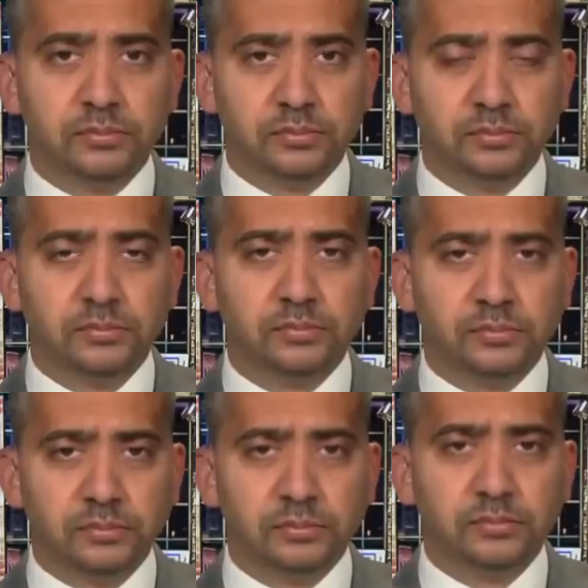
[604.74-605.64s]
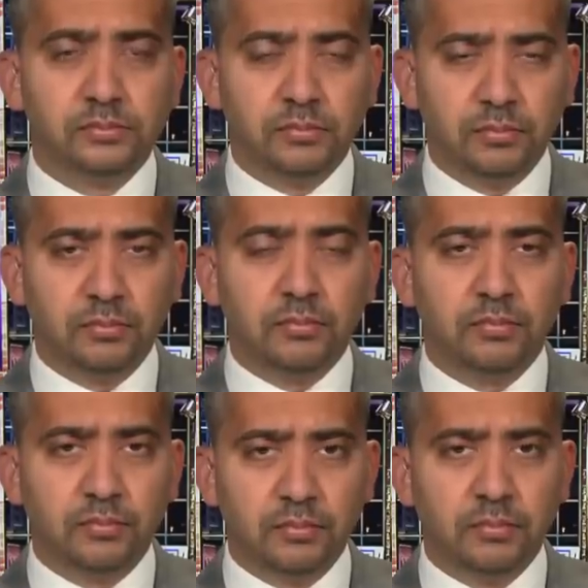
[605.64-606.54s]

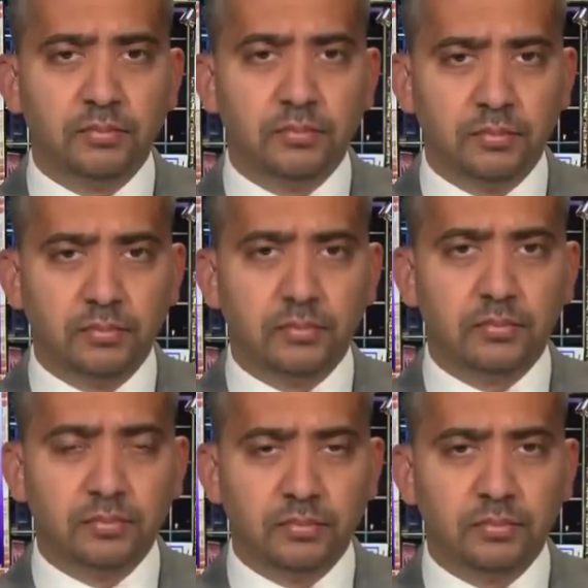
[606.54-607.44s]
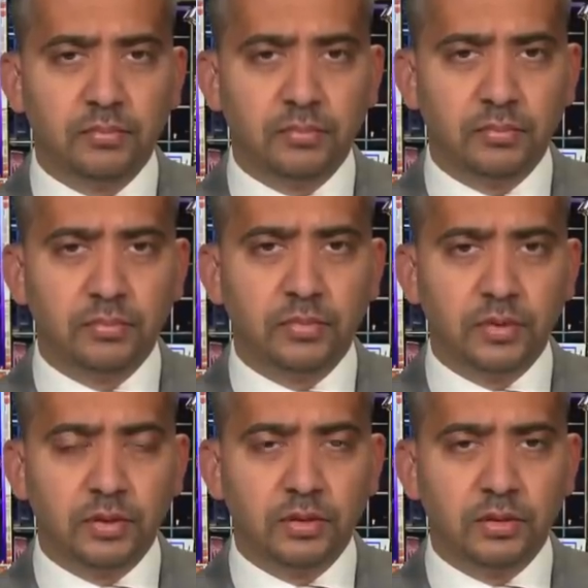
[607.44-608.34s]

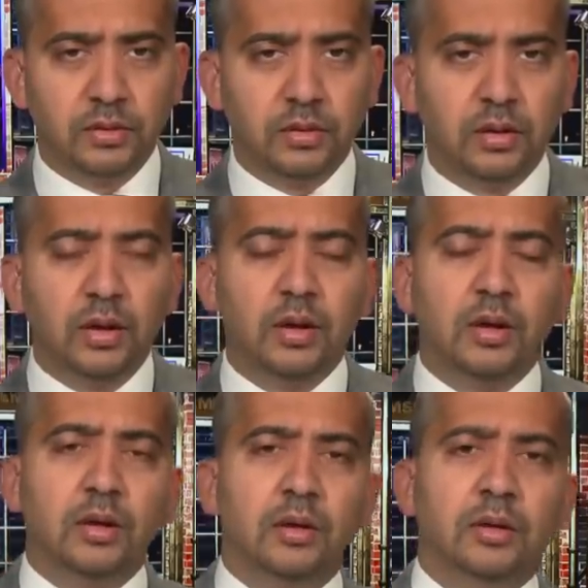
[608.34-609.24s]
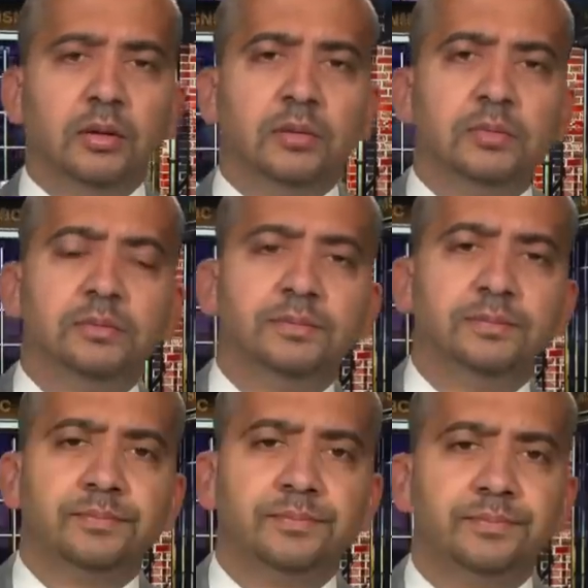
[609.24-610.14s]

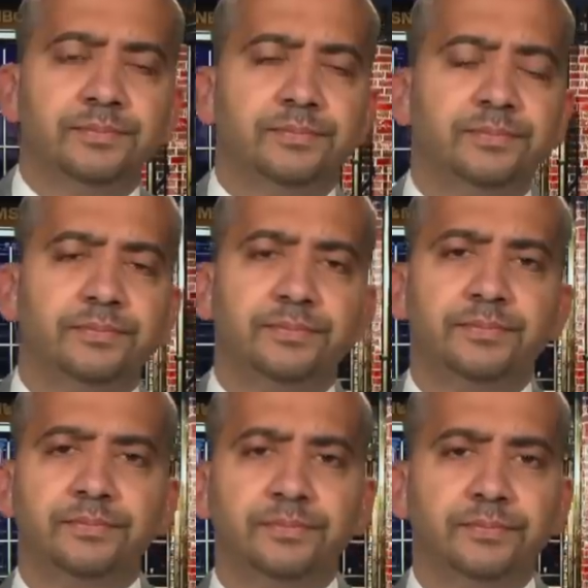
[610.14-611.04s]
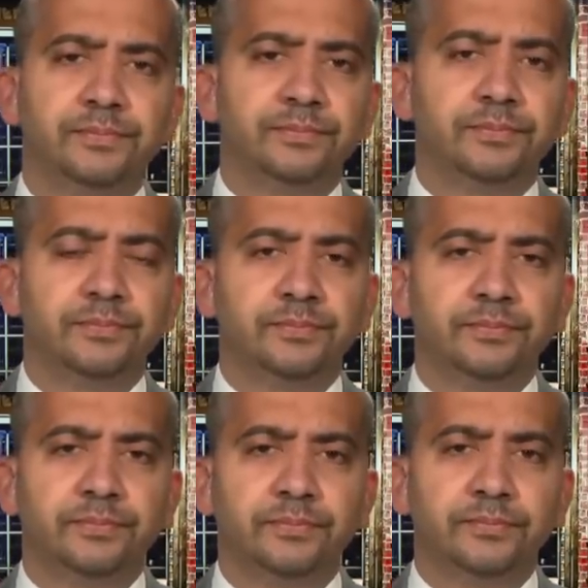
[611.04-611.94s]

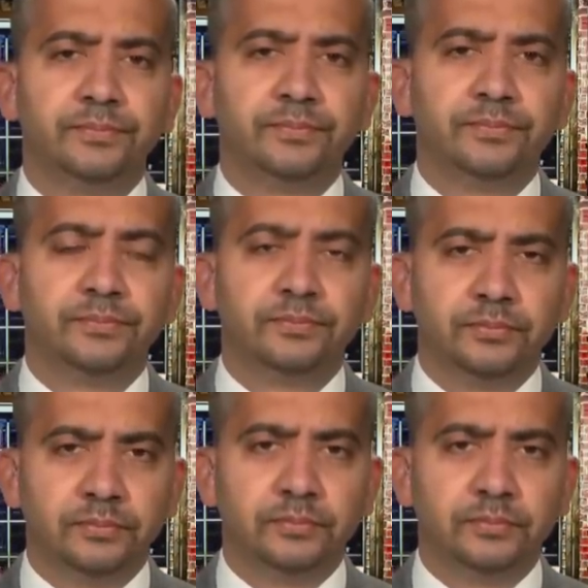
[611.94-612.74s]
(silent)